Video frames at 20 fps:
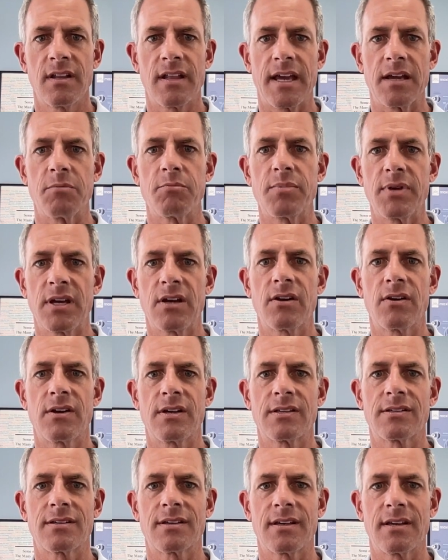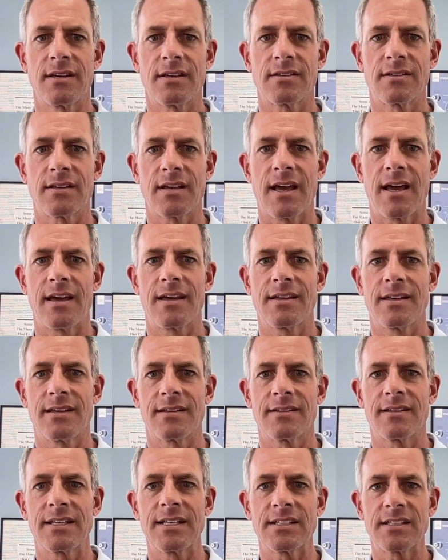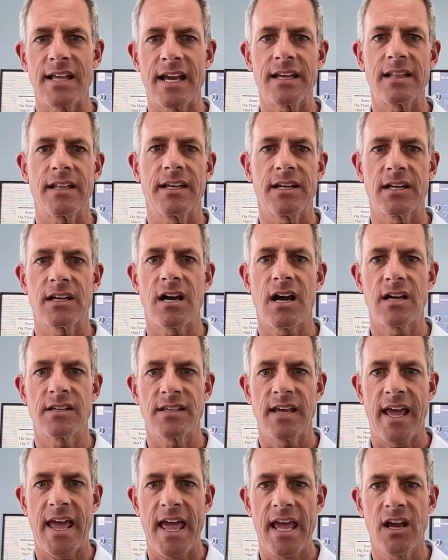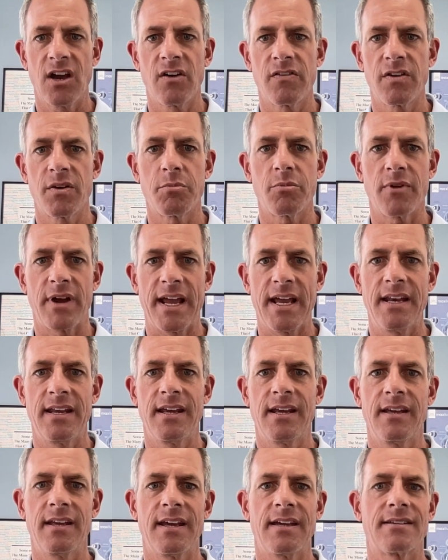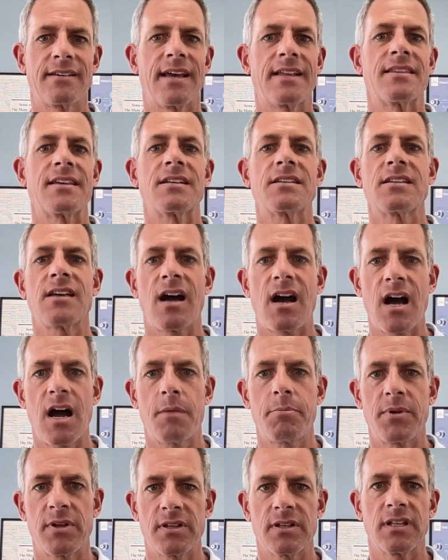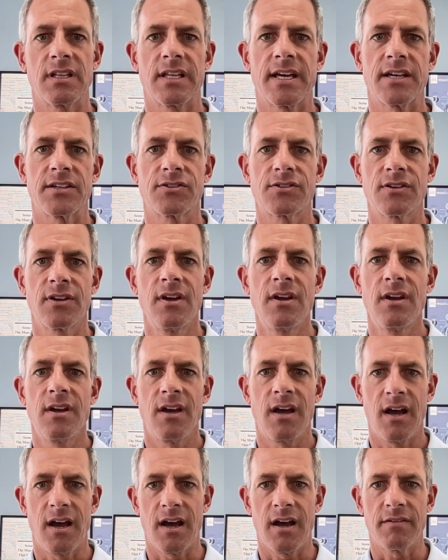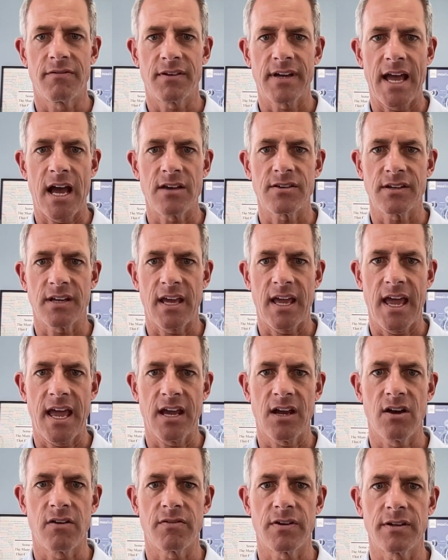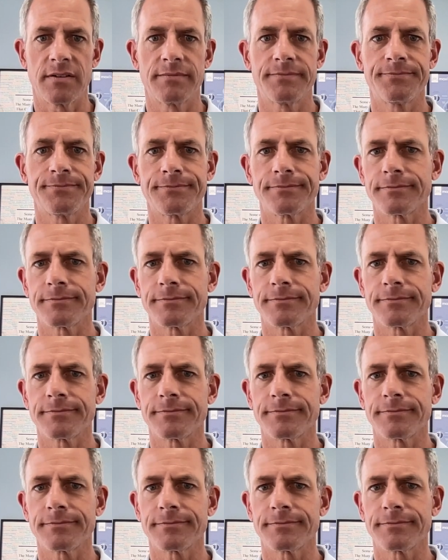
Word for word: Like beer is is uh, is least likely to cause a hangover. Brandy is at the top of the list of causing a hangover.